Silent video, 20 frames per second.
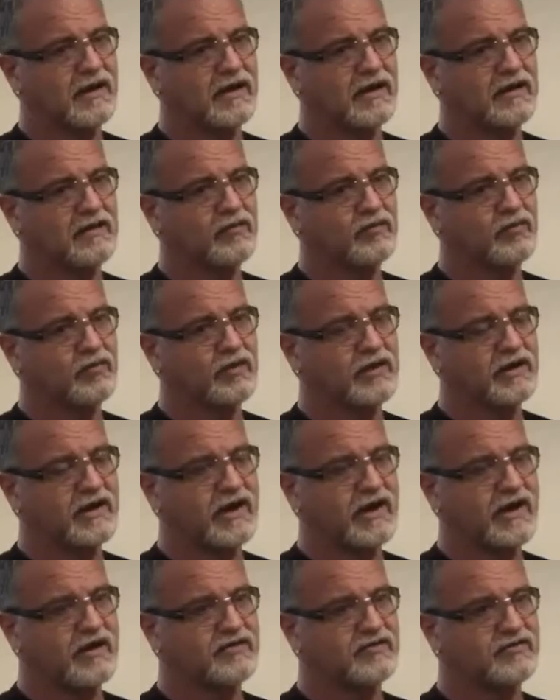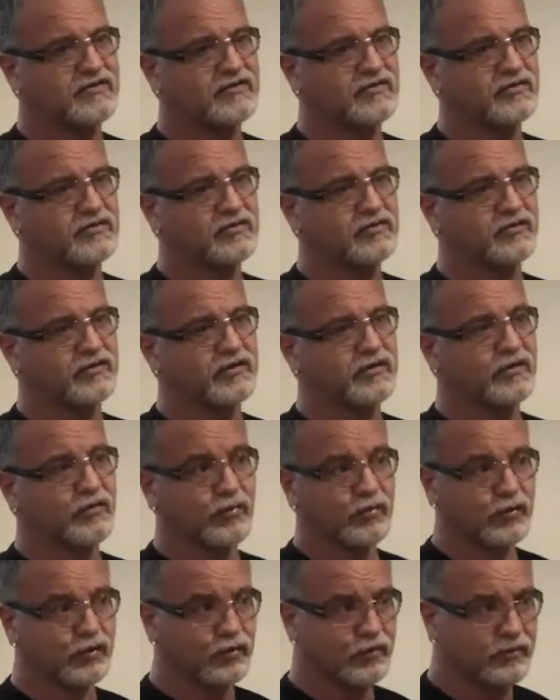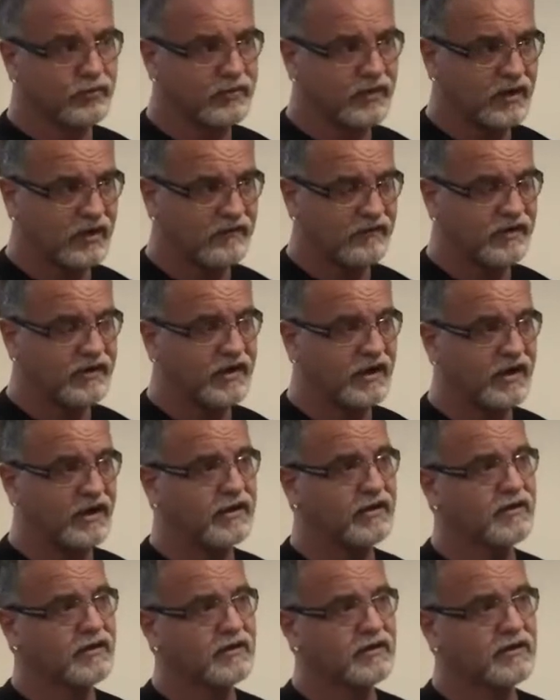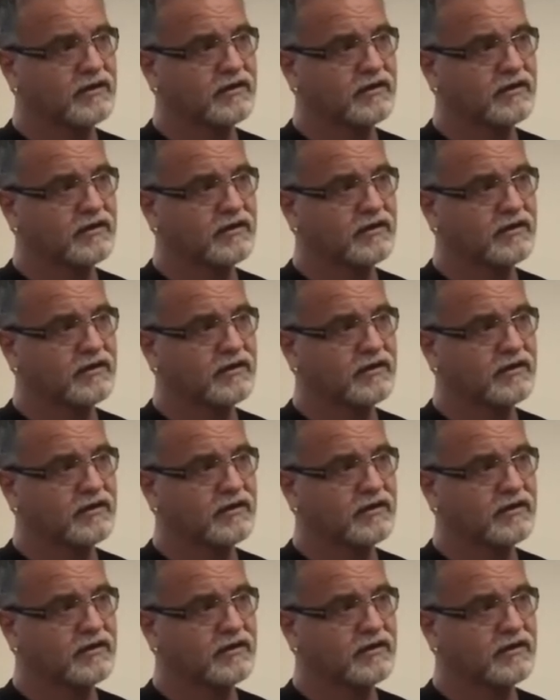And we had you doing your room every day.